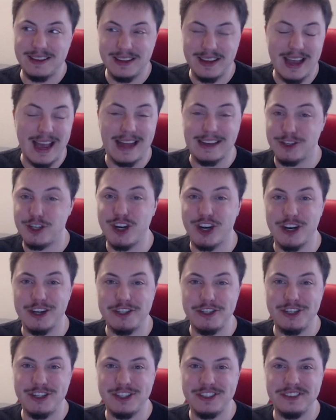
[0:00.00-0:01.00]
at
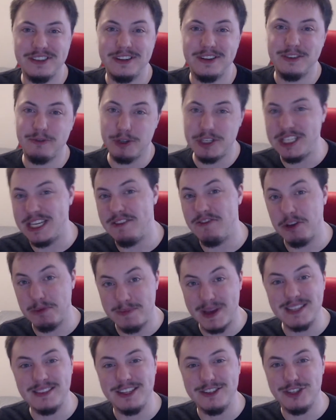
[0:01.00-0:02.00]
church receiving
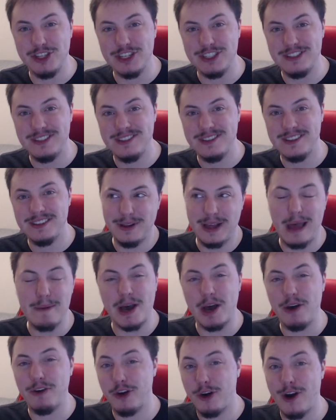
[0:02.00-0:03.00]
messages
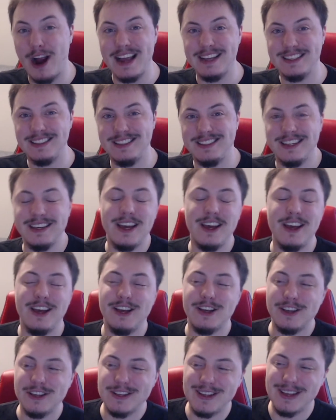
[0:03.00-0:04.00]
about Christ.
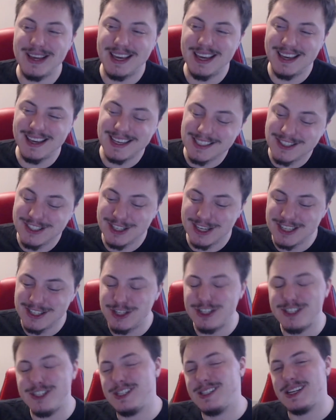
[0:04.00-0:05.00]
It's
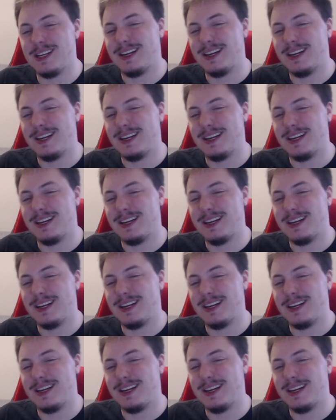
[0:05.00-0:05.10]
just,